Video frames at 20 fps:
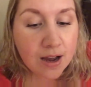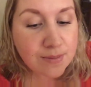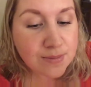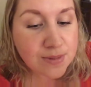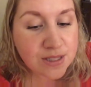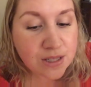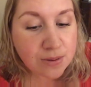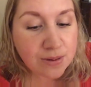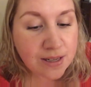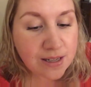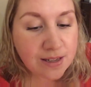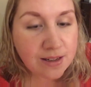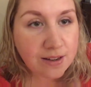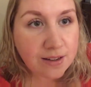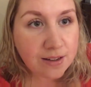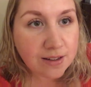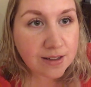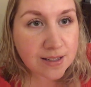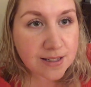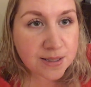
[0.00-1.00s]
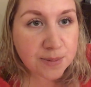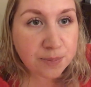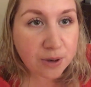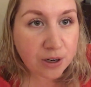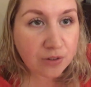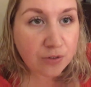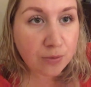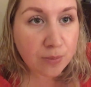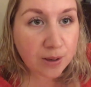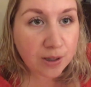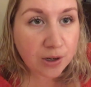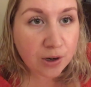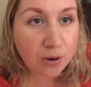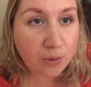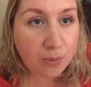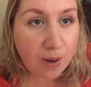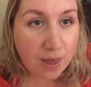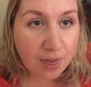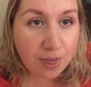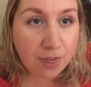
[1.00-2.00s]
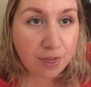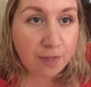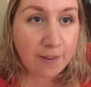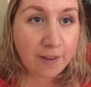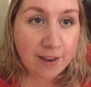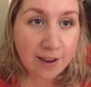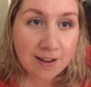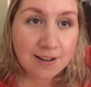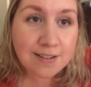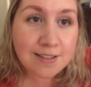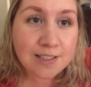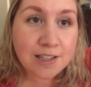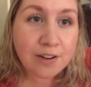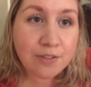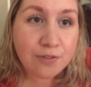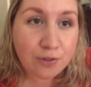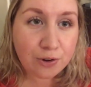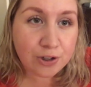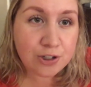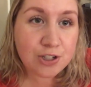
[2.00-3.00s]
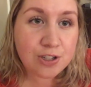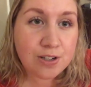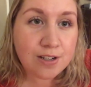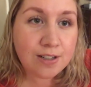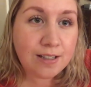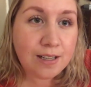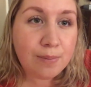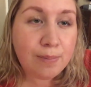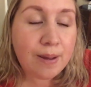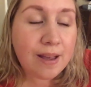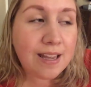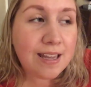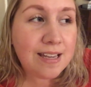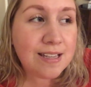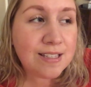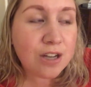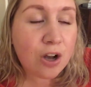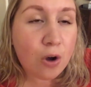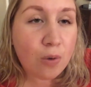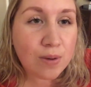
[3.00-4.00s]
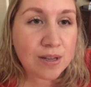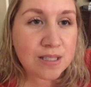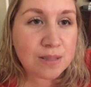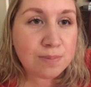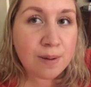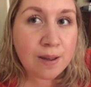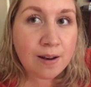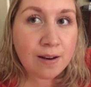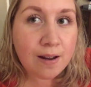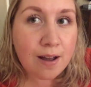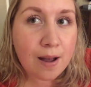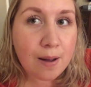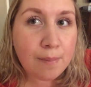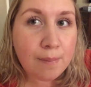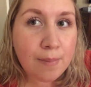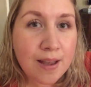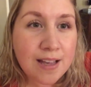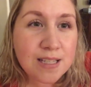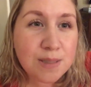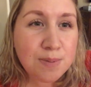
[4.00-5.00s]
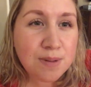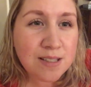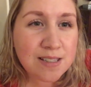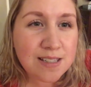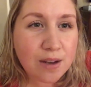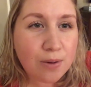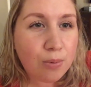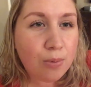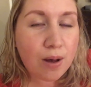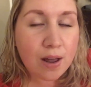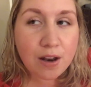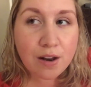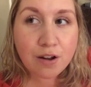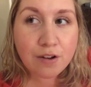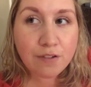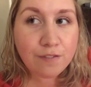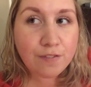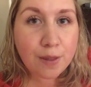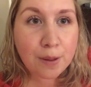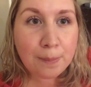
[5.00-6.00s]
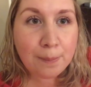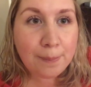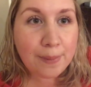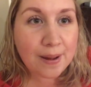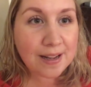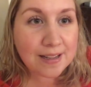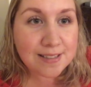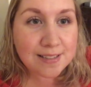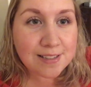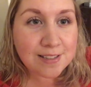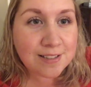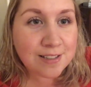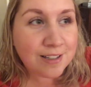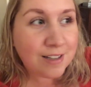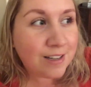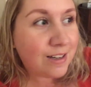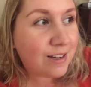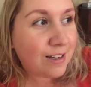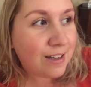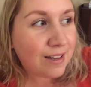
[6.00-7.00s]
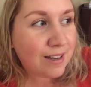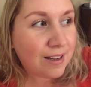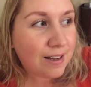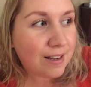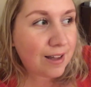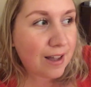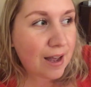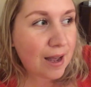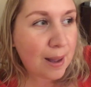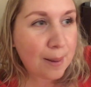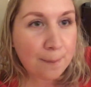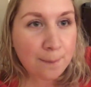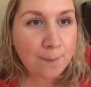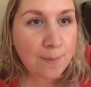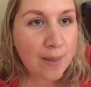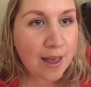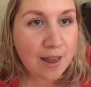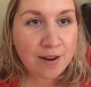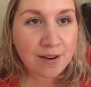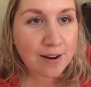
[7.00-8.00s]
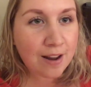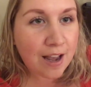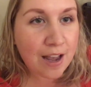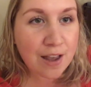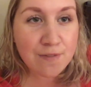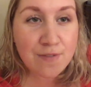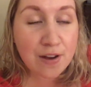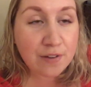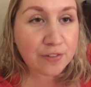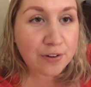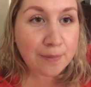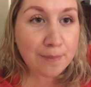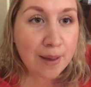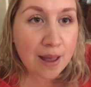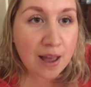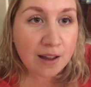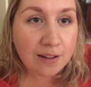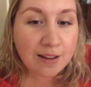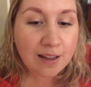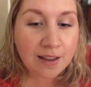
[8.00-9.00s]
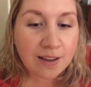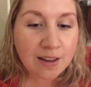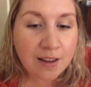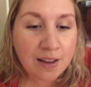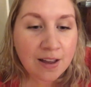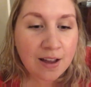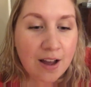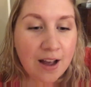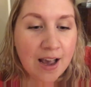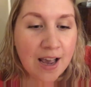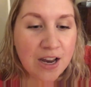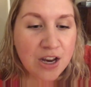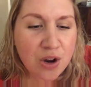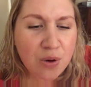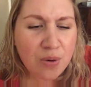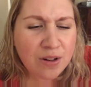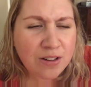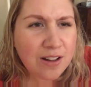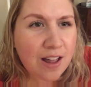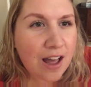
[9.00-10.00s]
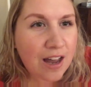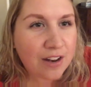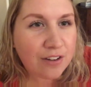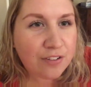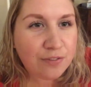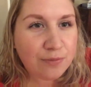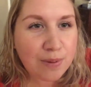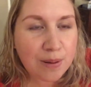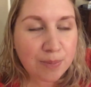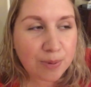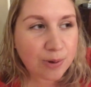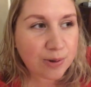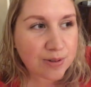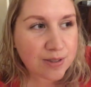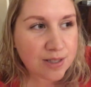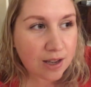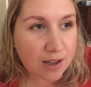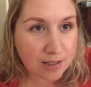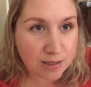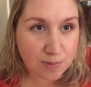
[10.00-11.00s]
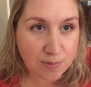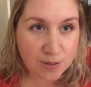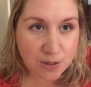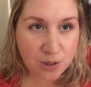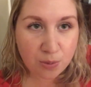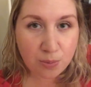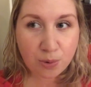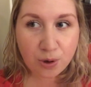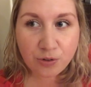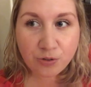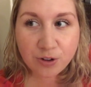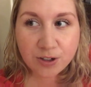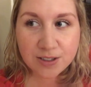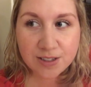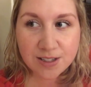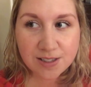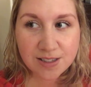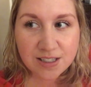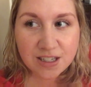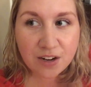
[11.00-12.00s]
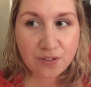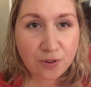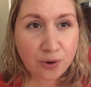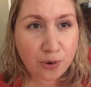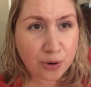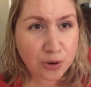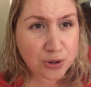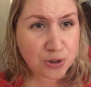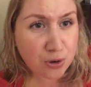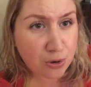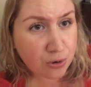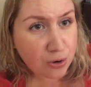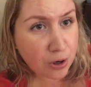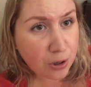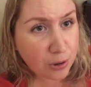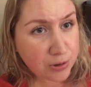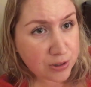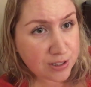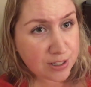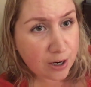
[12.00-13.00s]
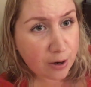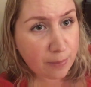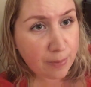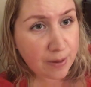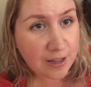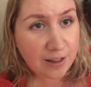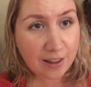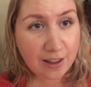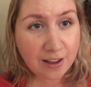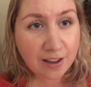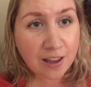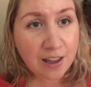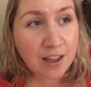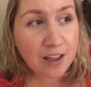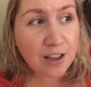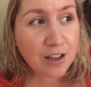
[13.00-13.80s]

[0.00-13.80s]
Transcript: So he is pretty familiar with it, unfortunately, but he's always been, my husband's like one of the best men I've ever met. Like, I know a lot of people's husbands or boyfriends and stuff who are so grossed out by like